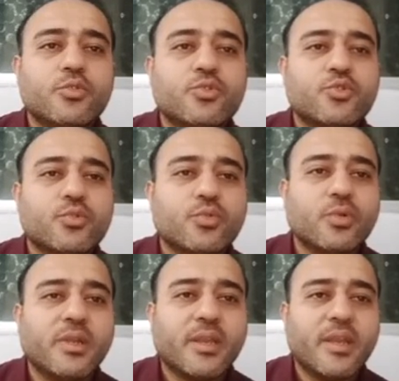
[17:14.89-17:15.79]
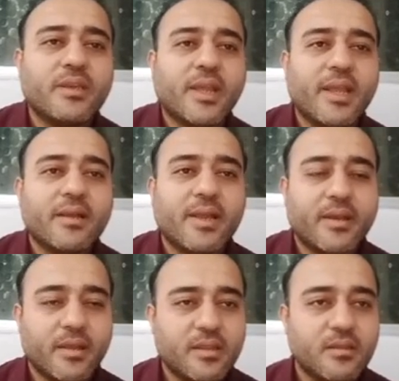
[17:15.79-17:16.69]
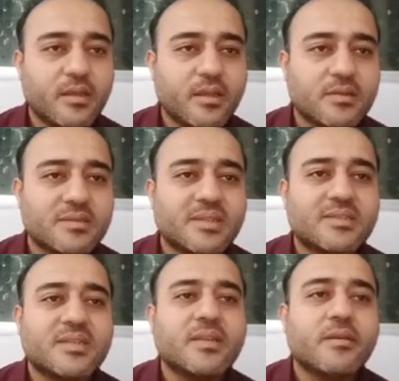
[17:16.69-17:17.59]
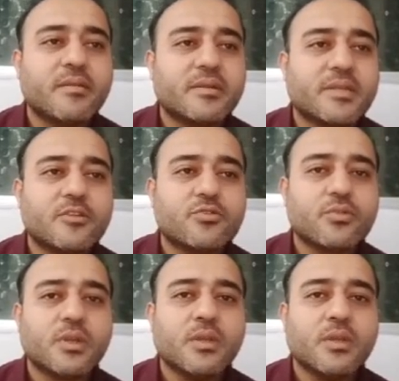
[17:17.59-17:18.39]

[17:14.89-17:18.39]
to rule in England in the year 1600 century.